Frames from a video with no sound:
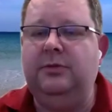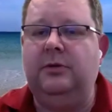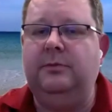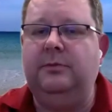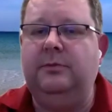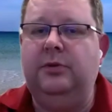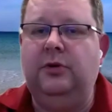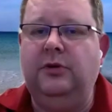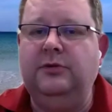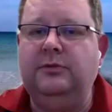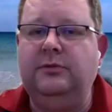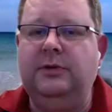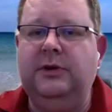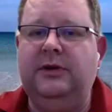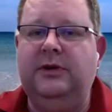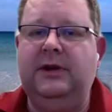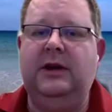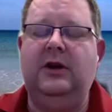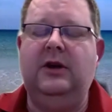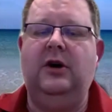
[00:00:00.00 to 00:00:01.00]
on board with
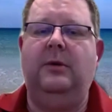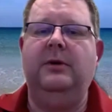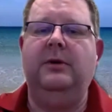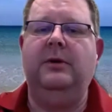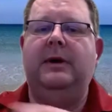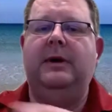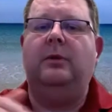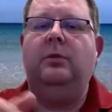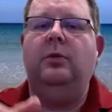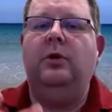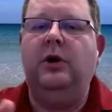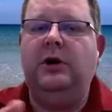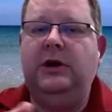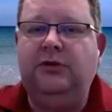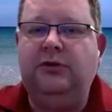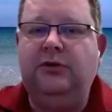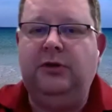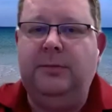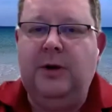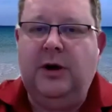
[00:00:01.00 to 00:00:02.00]
the comment about
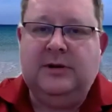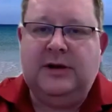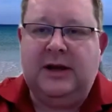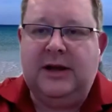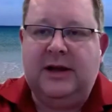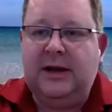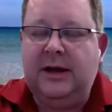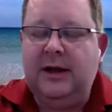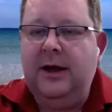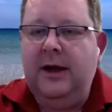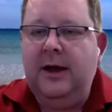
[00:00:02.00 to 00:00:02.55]
working remotely.